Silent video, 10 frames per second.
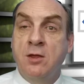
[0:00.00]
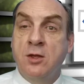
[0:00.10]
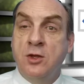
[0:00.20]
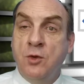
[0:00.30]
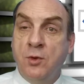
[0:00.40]

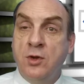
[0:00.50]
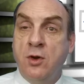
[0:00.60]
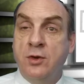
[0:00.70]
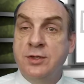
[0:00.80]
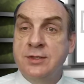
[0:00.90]
you will
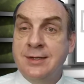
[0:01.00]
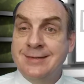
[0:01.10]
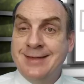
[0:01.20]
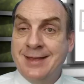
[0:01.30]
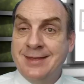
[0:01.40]
notice
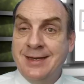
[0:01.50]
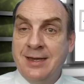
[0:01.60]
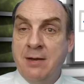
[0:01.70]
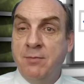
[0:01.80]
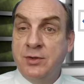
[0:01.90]
that the
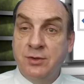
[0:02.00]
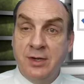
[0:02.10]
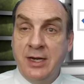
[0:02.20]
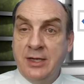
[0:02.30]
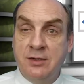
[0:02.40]
numbers on
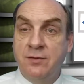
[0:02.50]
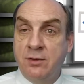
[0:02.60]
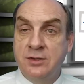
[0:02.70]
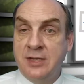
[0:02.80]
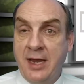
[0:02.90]
each of
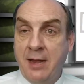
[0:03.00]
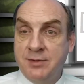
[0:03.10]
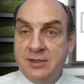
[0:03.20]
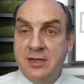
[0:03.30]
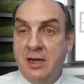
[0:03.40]
those
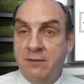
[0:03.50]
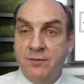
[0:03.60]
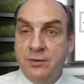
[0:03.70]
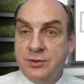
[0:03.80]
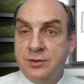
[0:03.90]
tabs, today,
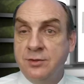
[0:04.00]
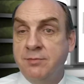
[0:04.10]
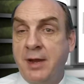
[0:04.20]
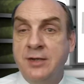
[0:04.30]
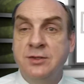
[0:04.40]
future,
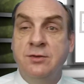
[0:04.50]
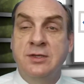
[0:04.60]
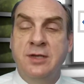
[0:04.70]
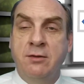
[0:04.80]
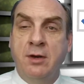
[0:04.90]
past due,
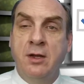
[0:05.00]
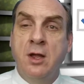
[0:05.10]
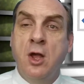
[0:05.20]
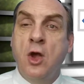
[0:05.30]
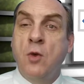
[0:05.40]
etc.,
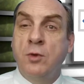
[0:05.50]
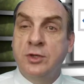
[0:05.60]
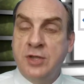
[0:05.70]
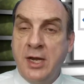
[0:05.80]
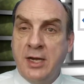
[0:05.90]
will
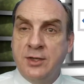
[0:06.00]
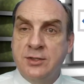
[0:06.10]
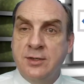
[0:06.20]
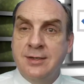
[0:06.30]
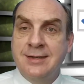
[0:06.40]
change.
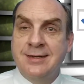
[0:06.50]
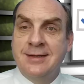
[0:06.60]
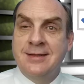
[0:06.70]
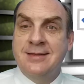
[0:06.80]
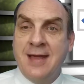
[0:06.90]

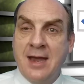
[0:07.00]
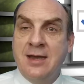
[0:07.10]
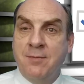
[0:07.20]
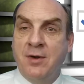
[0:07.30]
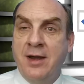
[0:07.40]
That
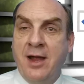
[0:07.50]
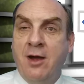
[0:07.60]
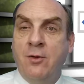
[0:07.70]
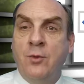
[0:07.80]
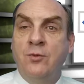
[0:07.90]
number
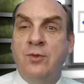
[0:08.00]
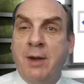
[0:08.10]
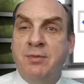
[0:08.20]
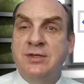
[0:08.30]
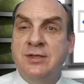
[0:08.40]
now
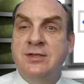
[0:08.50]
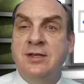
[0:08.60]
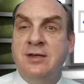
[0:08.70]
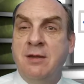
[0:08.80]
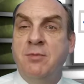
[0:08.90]
represents the
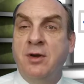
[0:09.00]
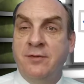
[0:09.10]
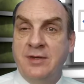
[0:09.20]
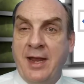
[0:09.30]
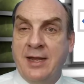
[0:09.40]
number of
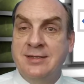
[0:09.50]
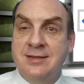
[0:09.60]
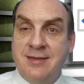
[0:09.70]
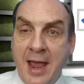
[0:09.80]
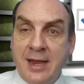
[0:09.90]
tasks
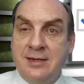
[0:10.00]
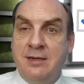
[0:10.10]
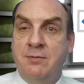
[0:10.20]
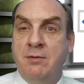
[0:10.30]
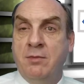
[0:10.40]
that
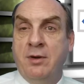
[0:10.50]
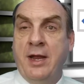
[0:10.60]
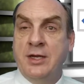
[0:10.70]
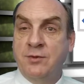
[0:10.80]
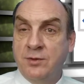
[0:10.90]
team member
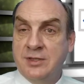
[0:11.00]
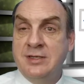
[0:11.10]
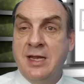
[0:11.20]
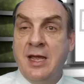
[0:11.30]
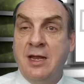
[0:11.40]
has for
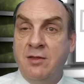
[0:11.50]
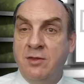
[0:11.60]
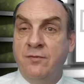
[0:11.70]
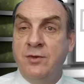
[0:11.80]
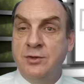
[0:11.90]
today, the
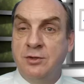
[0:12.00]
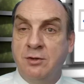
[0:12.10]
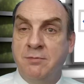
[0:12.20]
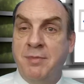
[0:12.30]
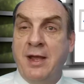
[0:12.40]
future,
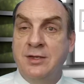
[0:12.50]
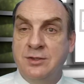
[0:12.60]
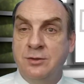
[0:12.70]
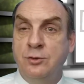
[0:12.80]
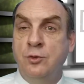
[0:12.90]
past
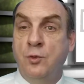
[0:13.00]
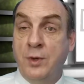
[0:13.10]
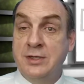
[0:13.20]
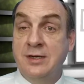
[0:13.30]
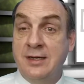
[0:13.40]
due,
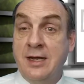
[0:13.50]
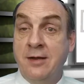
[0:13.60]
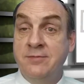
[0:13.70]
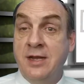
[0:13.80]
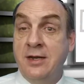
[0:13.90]
recently
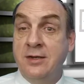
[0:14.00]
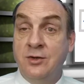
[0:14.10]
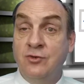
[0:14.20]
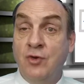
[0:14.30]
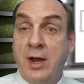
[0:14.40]
updated,
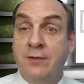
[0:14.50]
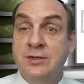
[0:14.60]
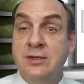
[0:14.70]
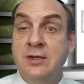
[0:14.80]
and drafts.